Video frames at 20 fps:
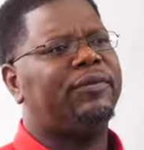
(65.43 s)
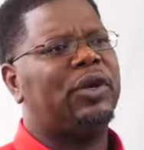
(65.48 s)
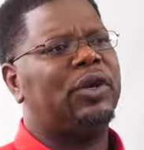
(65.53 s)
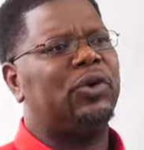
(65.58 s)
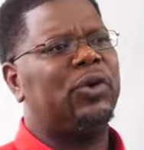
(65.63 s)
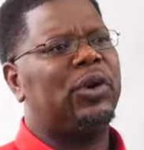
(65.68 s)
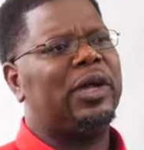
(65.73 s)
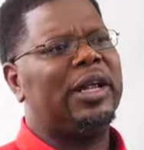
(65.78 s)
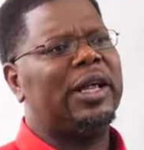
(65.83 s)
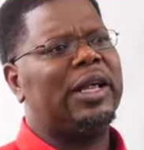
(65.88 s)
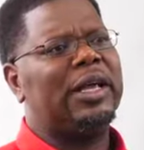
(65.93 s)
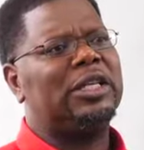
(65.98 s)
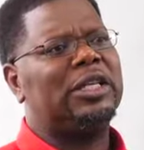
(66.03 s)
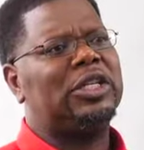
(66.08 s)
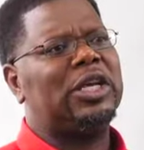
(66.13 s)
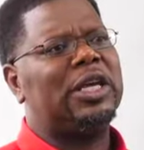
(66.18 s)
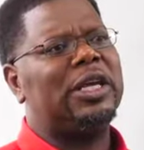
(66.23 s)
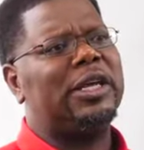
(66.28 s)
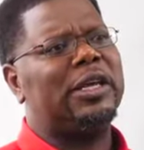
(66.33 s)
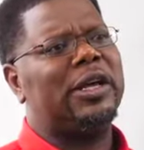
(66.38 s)
Florina
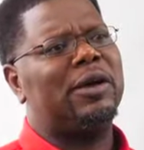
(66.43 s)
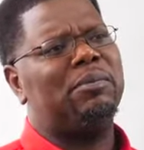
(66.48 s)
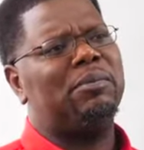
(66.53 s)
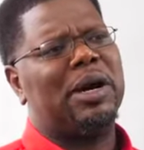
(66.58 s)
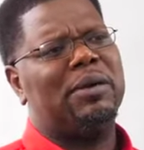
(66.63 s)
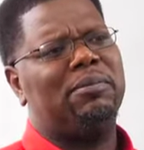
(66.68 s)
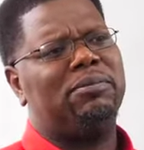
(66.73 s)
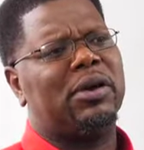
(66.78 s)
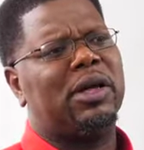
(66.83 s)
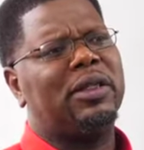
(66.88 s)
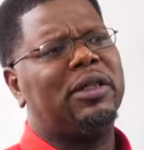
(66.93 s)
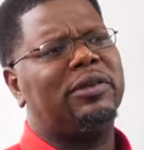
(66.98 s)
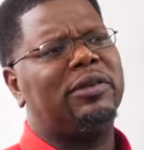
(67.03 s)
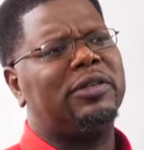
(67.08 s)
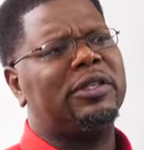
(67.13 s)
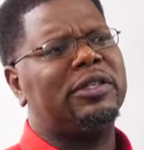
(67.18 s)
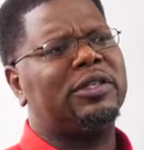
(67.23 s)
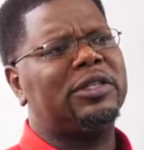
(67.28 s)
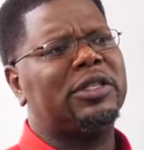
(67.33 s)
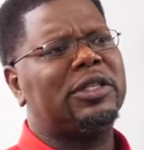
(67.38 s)
Tinker, my brothers
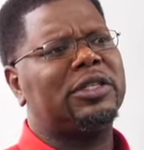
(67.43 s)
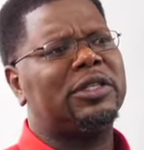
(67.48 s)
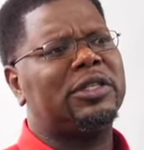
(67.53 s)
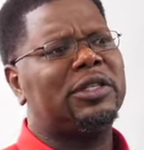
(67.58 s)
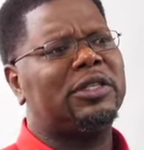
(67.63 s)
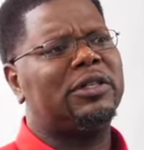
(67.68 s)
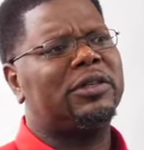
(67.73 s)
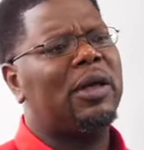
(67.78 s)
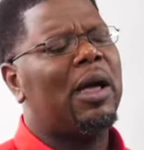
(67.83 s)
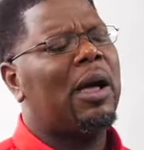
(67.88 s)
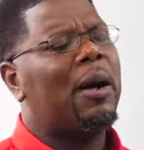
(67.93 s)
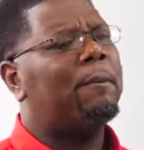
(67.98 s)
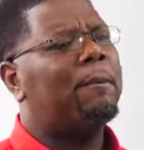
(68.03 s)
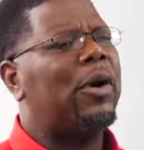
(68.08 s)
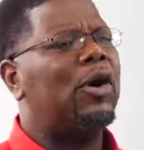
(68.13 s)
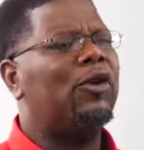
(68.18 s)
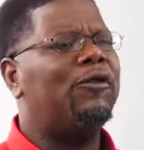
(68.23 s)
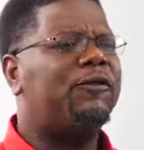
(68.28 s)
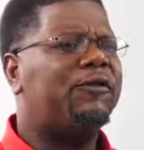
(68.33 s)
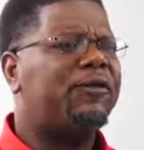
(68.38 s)
and sisters,
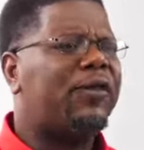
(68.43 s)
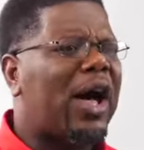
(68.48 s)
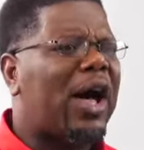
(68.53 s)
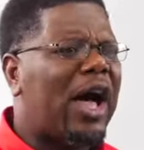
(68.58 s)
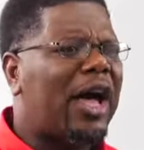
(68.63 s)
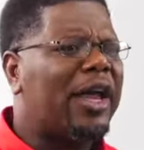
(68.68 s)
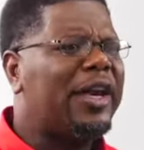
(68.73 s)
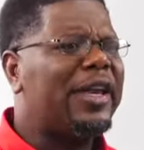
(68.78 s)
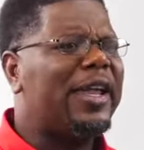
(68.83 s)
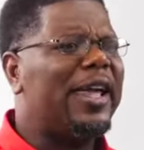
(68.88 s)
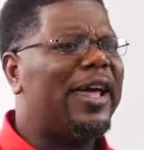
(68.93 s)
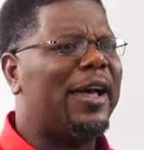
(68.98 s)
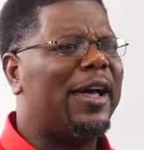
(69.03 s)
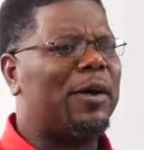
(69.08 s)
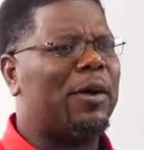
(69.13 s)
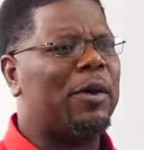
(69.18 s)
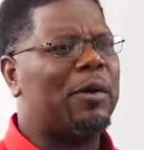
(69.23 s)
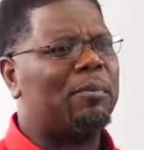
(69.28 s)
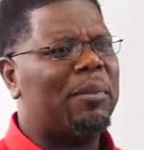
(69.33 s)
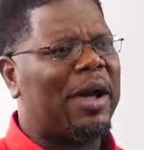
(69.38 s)
both far and
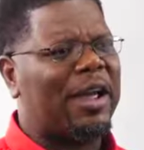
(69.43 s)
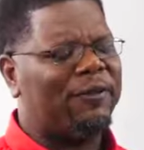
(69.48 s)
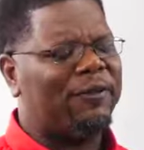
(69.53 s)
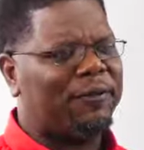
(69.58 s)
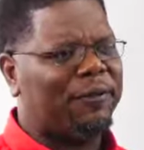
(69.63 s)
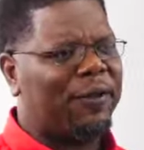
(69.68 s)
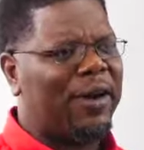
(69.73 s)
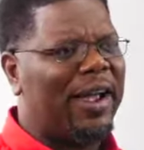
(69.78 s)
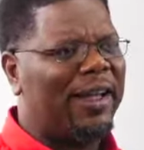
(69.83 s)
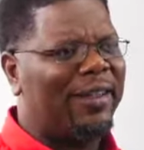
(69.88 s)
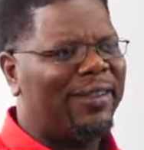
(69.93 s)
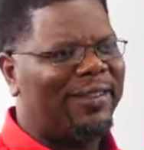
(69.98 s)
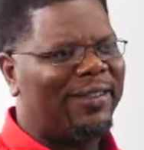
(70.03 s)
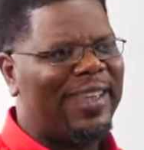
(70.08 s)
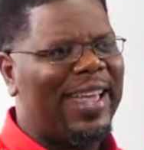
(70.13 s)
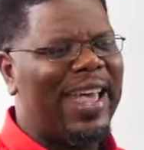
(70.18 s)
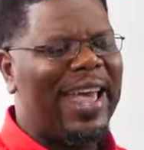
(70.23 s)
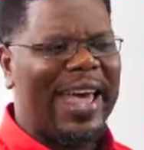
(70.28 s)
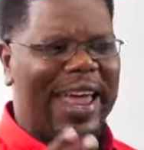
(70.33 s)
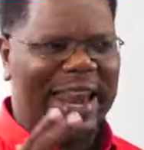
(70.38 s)
near, my friends,
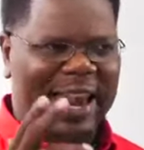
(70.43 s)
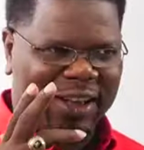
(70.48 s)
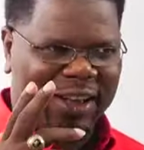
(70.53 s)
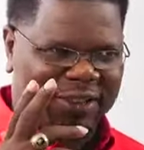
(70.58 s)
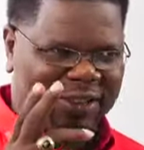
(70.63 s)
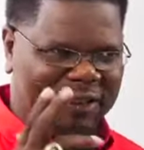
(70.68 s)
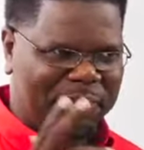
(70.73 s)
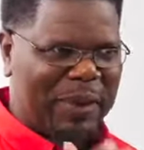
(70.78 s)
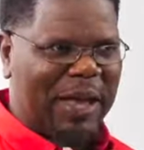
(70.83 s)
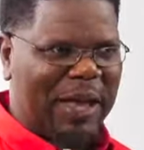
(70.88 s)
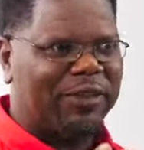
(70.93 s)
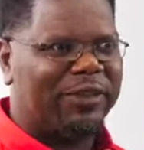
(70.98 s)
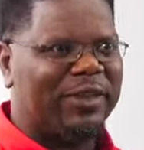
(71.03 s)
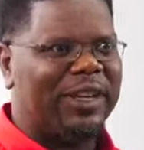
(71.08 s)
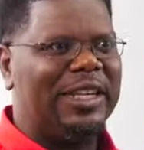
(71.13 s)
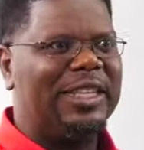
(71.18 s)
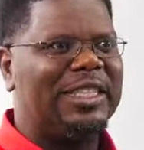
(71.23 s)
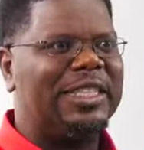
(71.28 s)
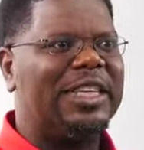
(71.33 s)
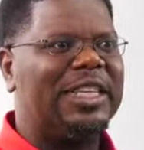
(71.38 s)
and
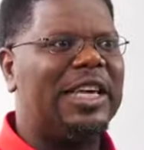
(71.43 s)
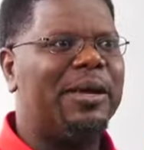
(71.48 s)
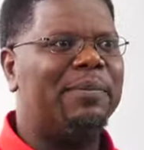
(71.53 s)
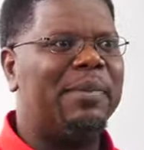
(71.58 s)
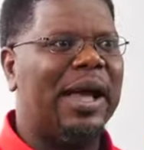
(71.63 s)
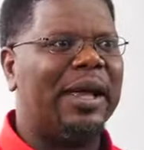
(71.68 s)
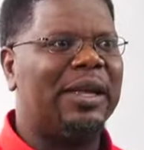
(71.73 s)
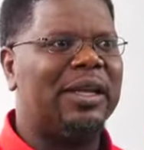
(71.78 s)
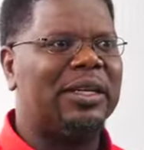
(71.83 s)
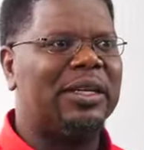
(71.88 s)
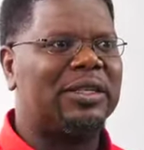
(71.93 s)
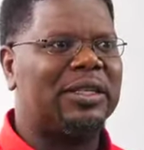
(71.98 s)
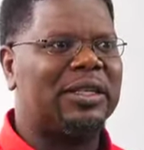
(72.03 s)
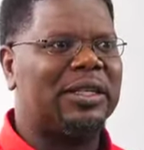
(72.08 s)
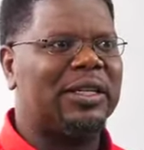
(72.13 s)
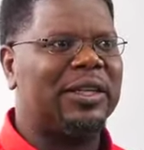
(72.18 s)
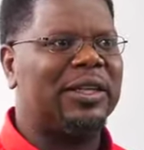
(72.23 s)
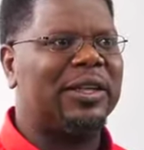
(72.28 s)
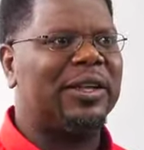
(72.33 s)
especially Team Englerston.